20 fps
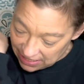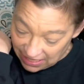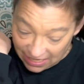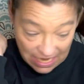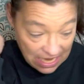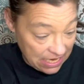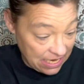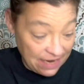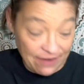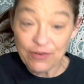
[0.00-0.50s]
it
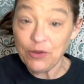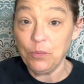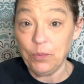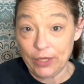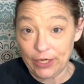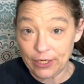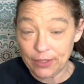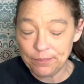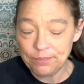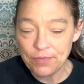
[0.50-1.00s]
got
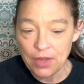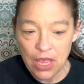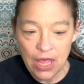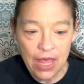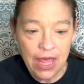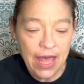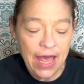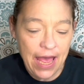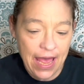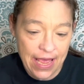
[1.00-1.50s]
everywhere.
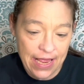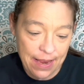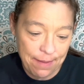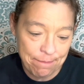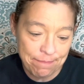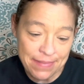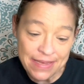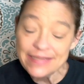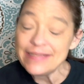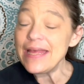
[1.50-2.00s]
I had a
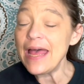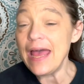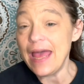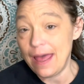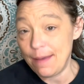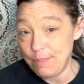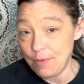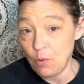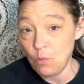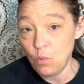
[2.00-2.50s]

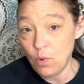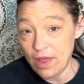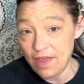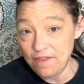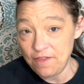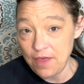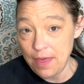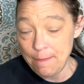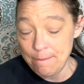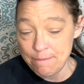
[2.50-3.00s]
mishap
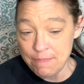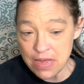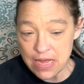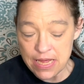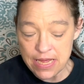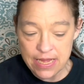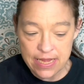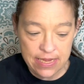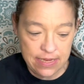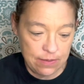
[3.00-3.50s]
with
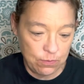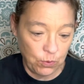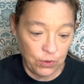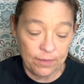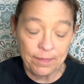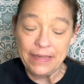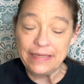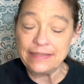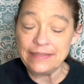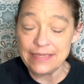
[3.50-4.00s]
my one of
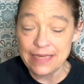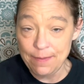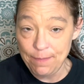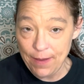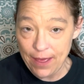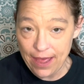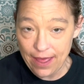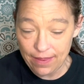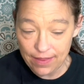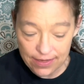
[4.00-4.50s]
my Z
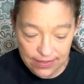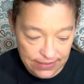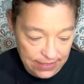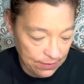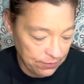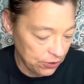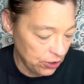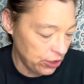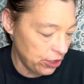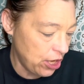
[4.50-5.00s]
palettes. I
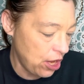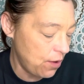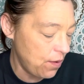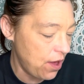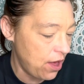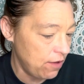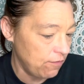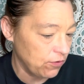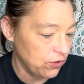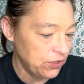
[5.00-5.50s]
was going to go
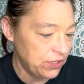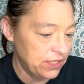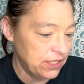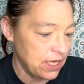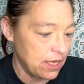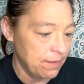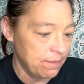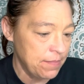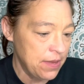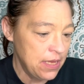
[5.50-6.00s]
over
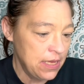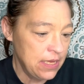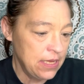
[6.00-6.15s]
some